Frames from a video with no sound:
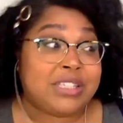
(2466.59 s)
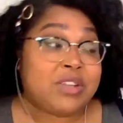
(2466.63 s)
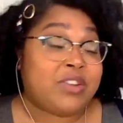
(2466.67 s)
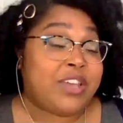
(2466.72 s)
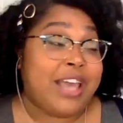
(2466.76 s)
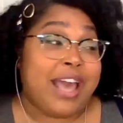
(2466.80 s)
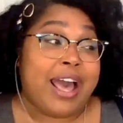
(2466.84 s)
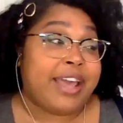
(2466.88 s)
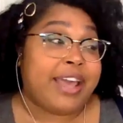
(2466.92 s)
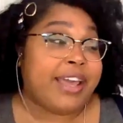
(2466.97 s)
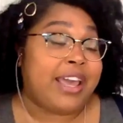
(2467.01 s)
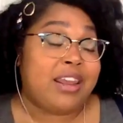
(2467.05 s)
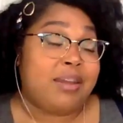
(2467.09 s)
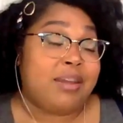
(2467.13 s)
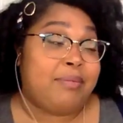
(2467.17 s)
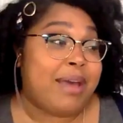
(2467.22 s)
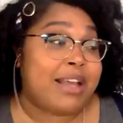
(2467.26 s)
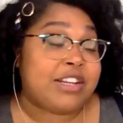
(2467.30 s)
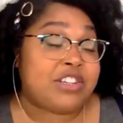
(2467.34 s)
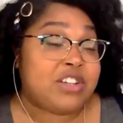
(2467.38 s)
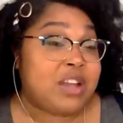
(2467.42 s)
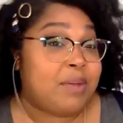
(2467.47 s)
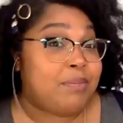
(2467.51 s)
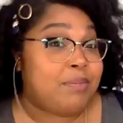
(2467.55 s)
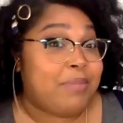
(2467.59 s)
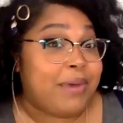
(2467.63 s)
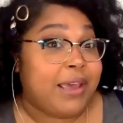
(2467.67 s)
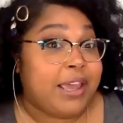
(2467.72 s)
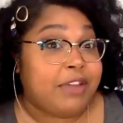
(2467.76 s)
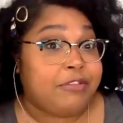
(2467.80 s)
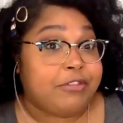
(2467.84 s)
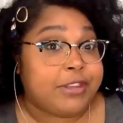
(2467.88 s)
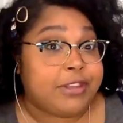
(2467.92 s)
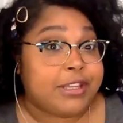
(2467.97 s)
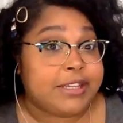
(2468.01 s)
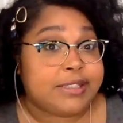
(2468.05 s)
So yeah, I can't imagine I'm
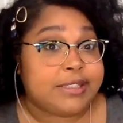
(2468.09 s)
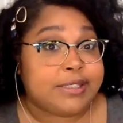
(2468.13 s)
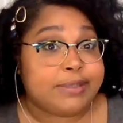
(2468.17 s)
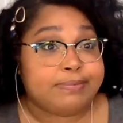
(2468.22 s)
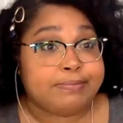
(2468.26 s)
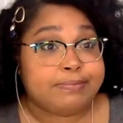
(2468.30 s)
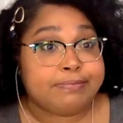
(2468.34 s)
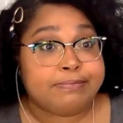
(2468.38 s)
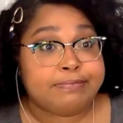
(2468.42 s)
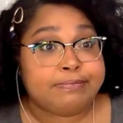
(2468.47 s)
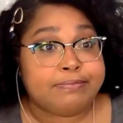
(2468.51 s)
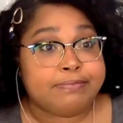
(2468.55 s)
paying for this.